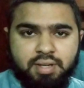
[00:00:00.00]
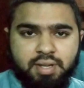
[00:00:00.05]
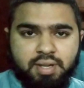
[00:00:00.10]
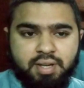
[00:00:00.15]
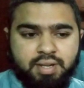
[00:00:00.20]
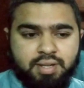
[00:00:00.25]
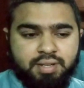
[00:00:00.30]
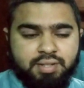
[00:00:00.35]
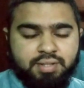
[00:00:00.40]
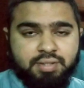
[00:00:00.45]

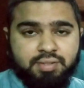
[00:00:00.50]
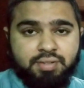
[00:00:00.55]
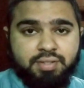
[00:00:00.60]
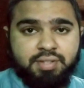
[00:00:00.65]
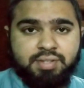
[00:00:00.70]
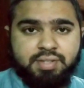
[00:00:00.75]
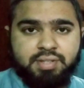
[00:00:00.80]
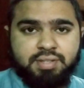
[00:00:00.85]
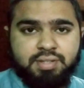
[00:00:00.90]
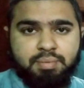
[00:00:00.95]
and
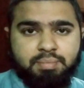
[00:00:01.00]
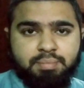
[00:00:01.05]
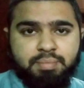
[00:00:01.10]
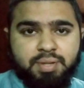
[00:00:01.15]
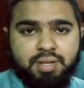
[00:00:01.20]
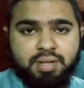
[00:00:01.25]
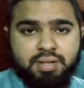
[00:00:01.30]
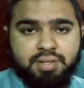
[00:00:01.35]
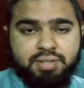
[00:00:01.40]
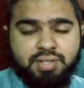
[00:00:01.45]
this is a
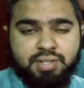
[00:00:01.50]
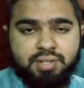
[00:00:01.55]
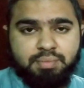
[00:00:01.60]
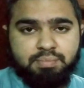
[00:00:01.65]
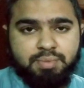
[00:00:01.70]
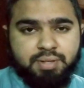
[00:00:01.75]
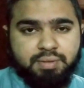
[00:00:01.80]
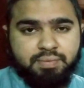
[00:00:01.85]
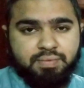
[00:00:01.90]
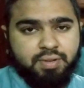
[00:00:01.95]
big
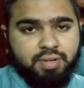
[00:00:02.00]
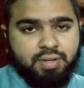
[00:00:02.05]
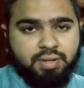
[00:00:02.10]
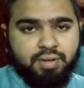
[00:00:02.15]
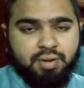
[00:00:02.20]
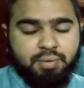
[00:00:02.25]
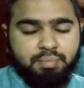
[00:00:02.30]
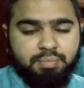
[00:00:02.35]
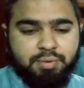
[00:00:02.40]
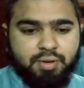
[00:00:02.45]
achievement for
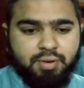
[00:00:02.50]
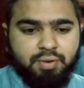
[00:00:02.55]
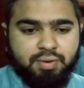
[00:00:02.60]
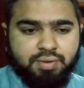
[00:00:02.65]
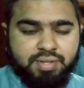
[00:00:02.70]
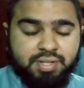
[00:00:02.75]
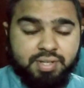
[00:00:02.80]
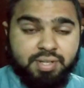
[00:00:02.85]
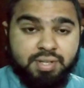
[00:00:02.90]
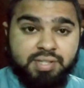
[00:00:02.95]
her
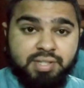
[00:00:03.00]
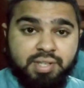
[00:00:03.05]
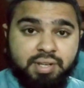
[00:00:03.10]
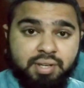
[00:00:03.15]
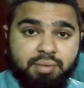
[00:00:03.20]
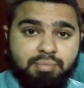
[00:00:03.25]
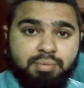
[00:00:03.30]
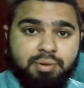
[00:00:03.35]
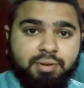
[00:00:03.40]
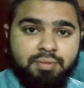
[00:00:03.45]
because she is the
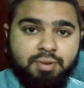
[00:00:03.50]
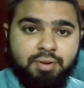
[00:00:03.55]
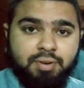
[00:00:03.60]
number